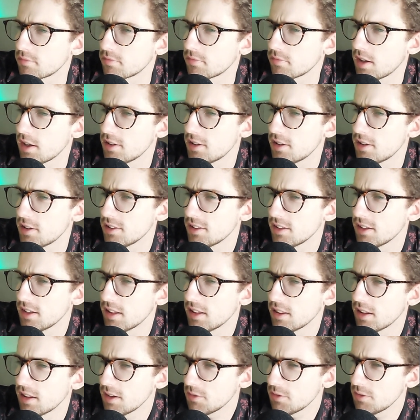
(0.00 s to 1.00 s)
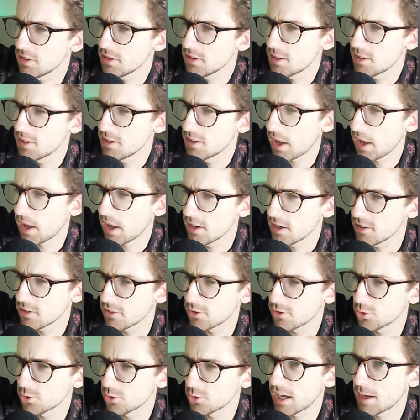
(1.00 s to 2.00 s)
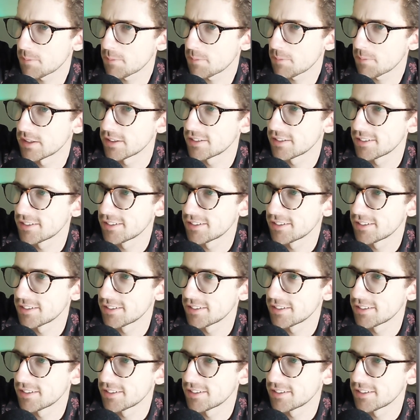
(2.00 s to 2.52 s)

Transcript: And then even Tim Payne doesn't look happy.